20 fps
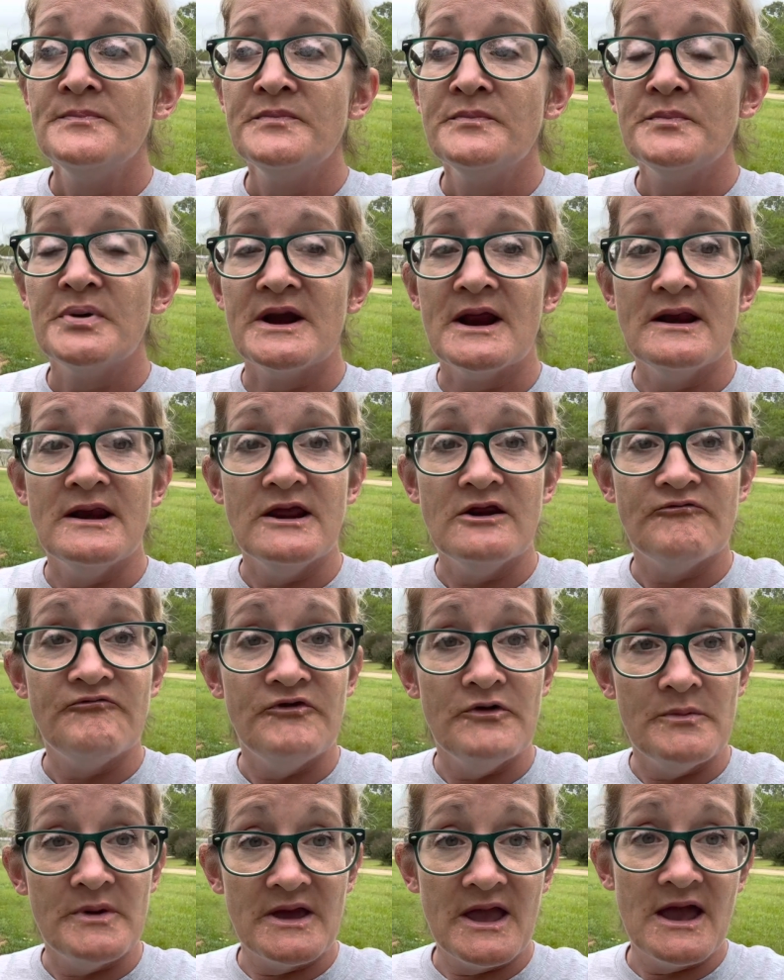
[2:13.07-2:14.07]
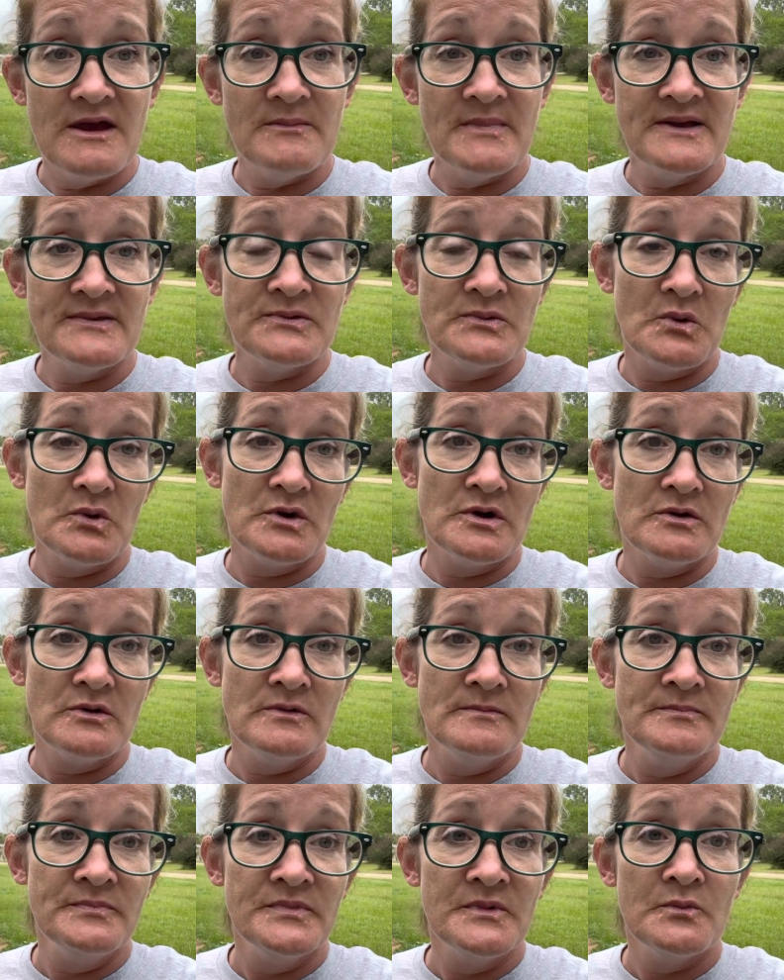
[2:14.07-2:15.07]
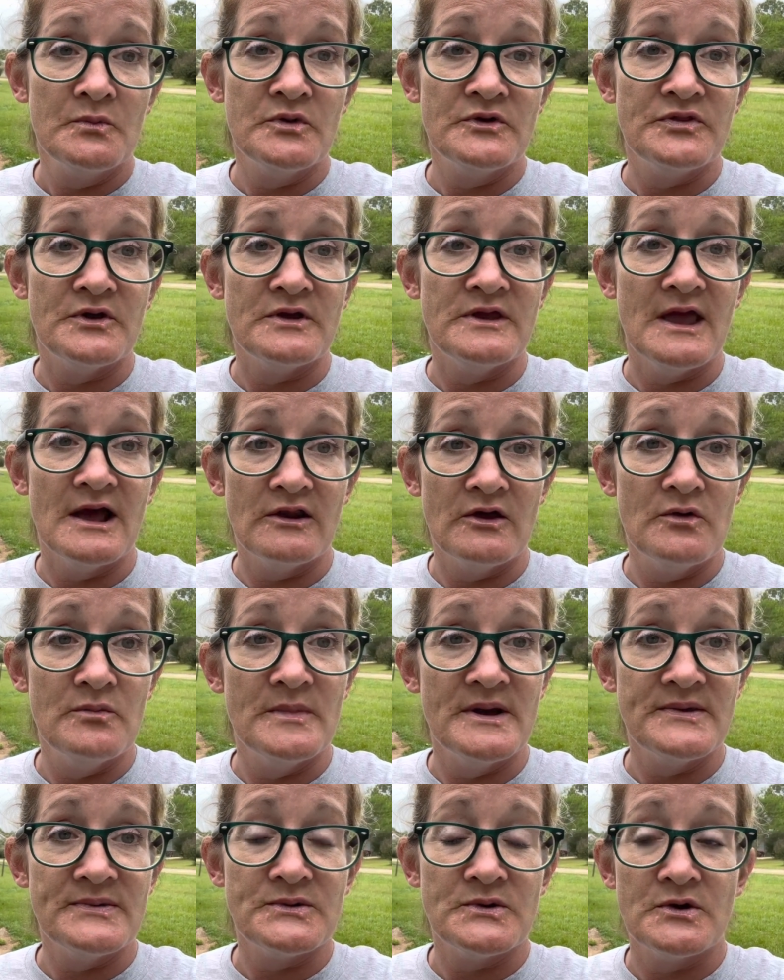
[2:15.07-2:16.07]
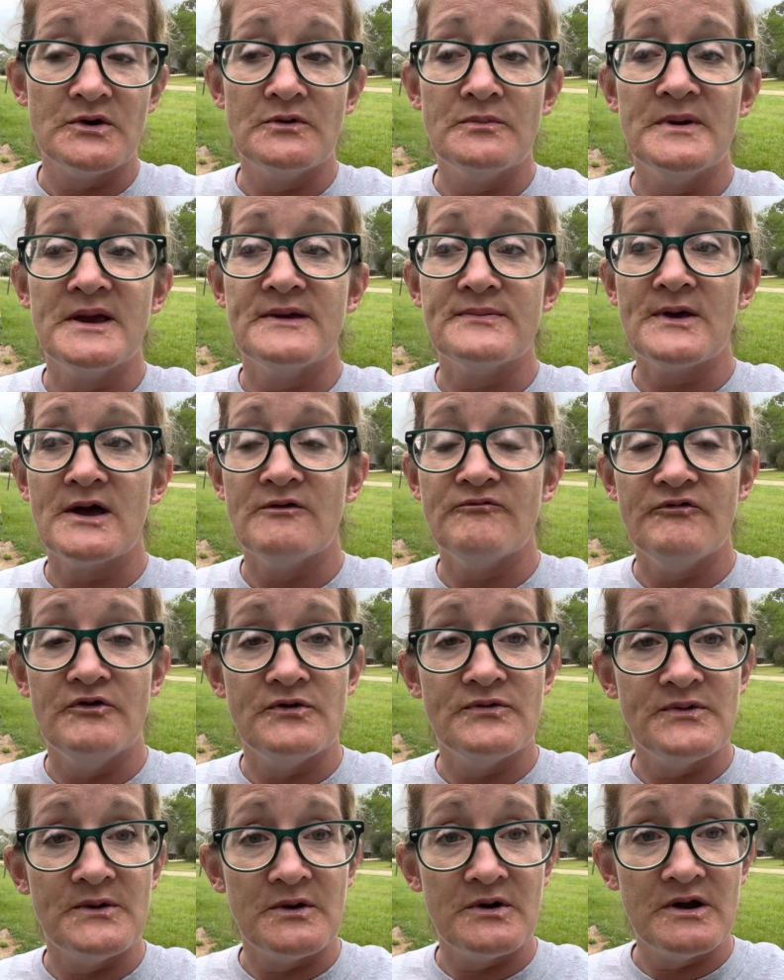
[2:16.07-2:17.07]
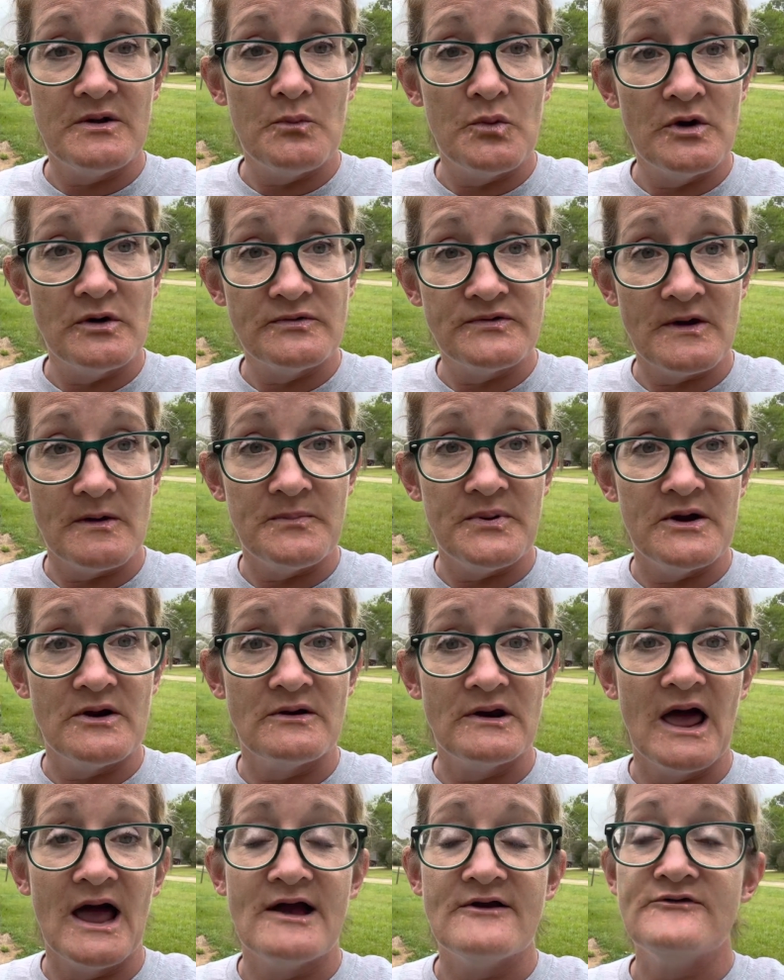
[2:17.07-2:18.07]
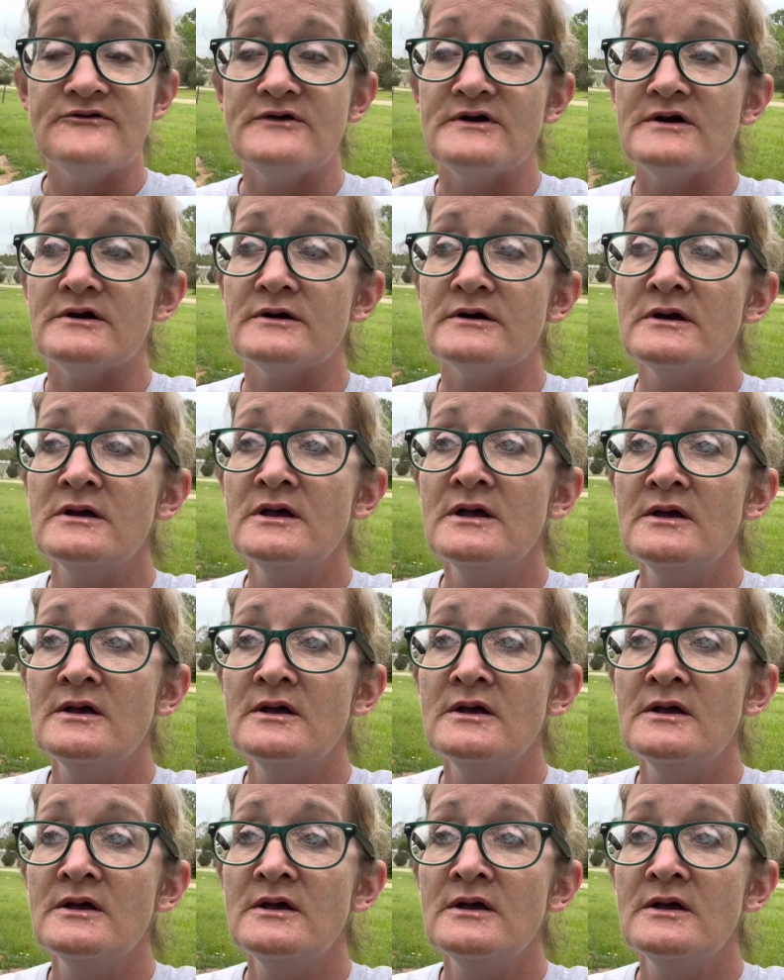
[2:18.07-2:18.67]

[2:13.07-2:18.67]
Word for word: but I need to fumigate my soil with the yellow mustard because I had fusarium wilt up here last year,